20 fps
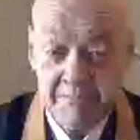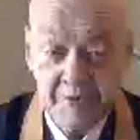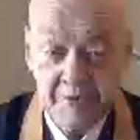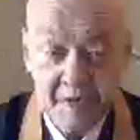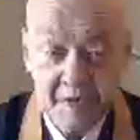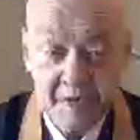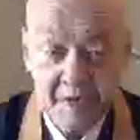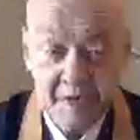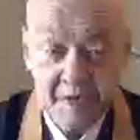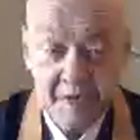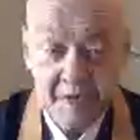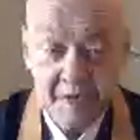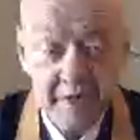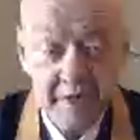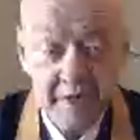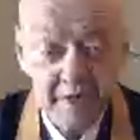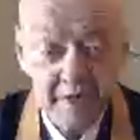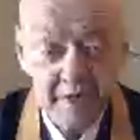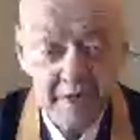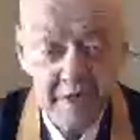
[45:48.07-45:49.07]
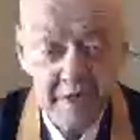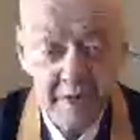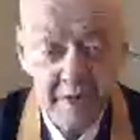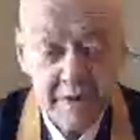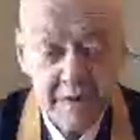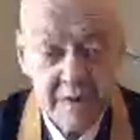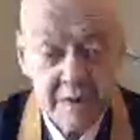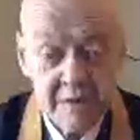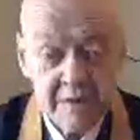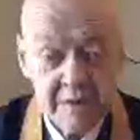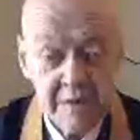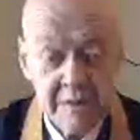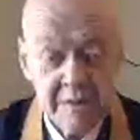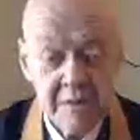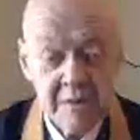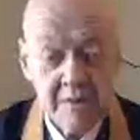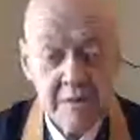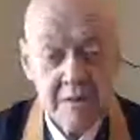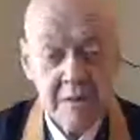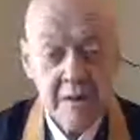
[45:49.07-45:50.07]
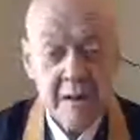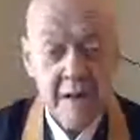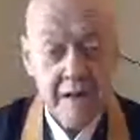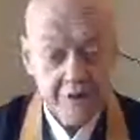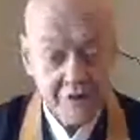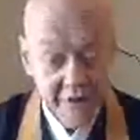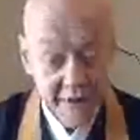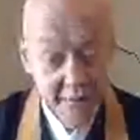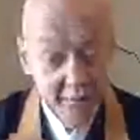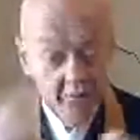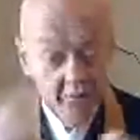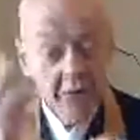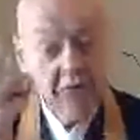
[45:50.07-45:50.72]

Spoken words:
Same nerve ending. Same